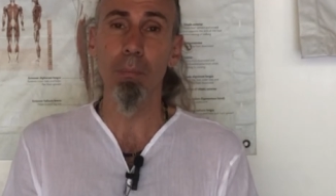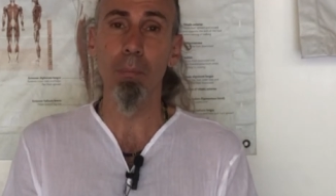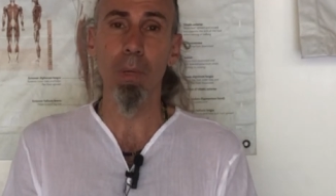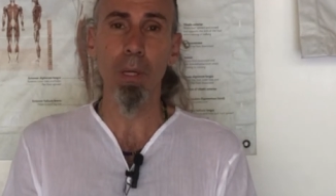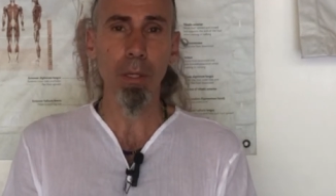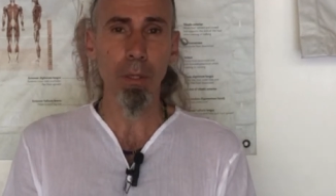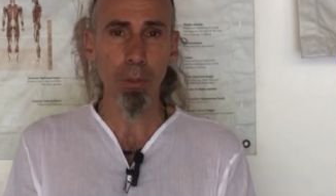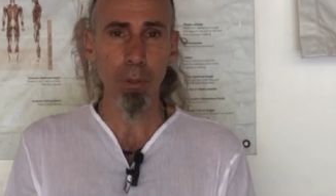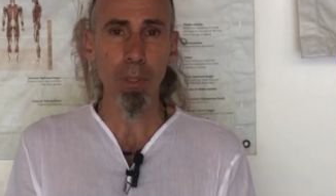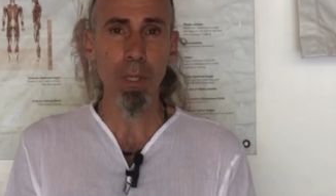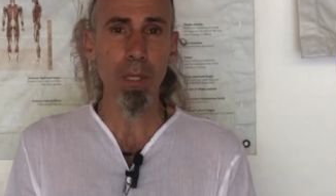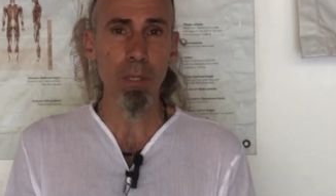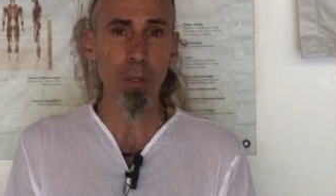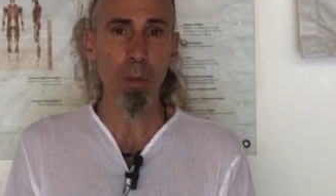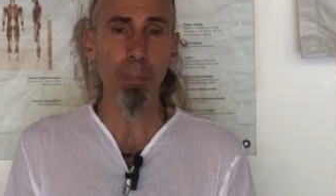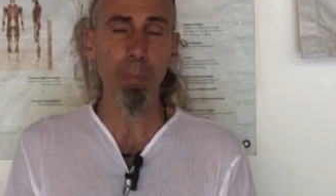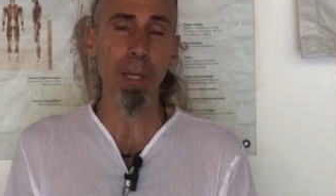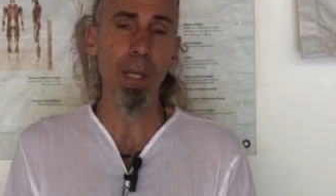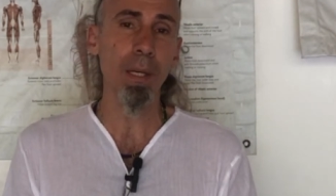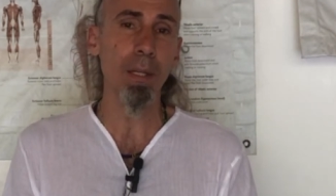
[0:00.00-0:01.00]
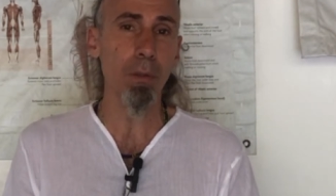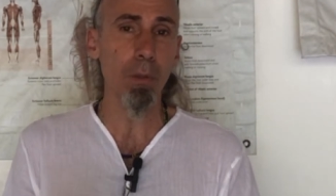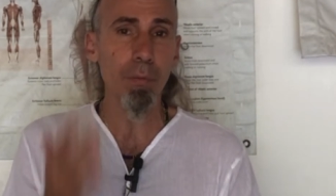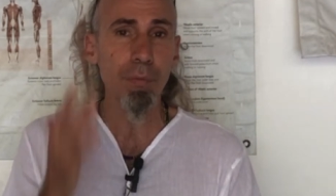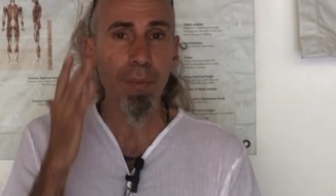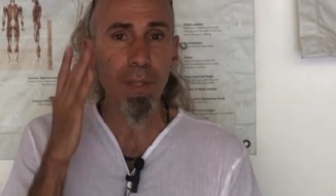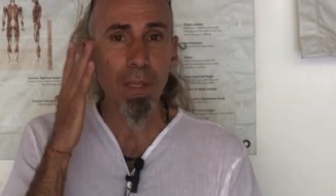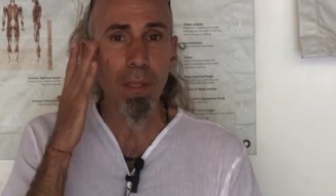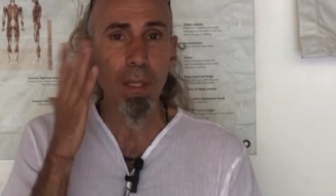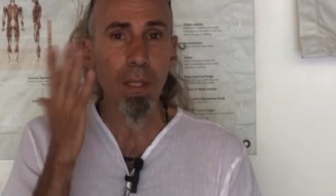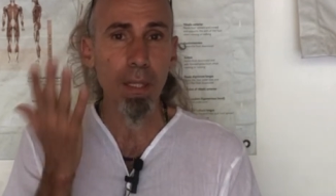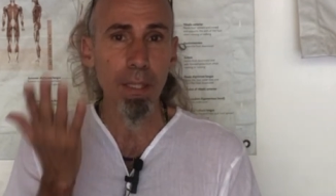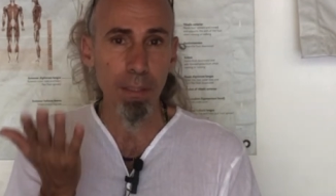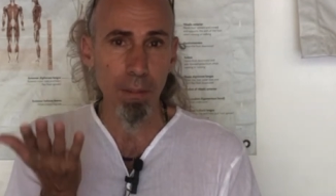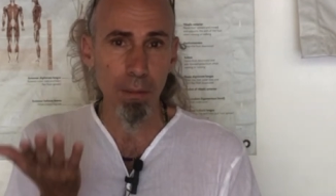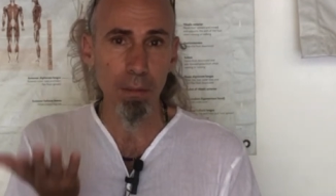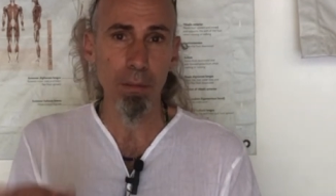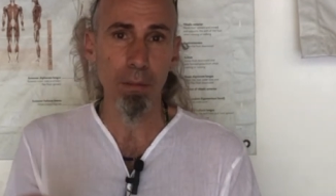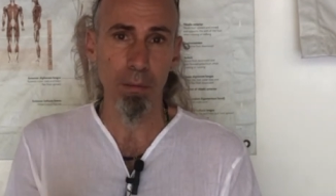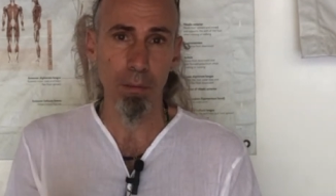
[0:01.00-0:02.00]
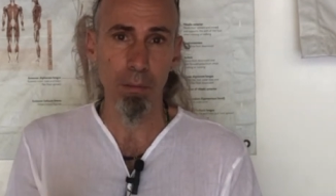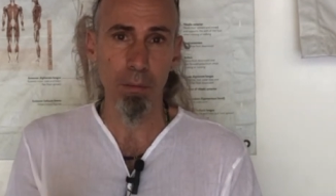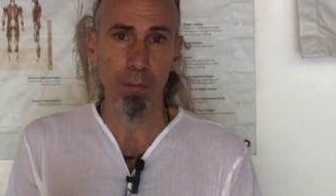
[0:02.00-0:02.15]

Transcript: Mercury is the planet of intellect,